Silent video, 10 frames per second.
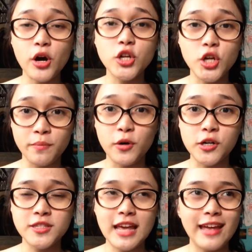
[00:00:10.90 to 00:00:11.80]
on your
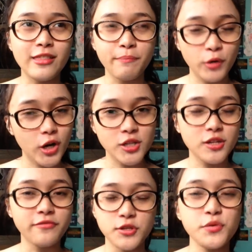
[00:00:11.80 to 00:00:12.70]
books and the perks
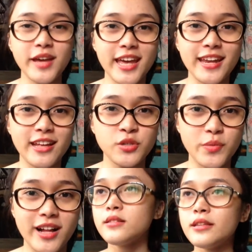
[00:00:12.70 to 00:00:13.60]
of doing it as
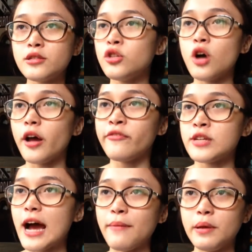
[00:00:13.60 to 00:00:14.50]
well. Since the dawn of
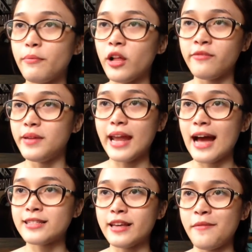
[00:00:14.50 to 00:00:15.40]
time, people have been
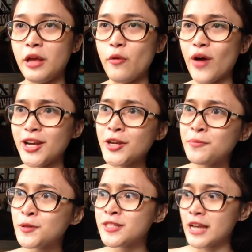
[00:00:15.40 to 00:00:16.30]
asking me, why do you
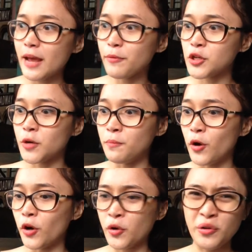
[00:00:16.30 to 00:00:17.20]
put tape on your
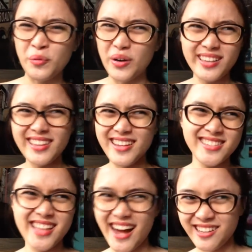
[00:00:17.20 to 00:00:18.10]
book? What
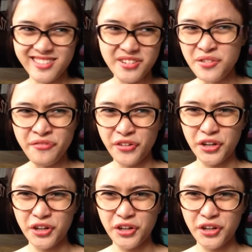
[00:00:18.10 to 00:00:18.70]
does that do for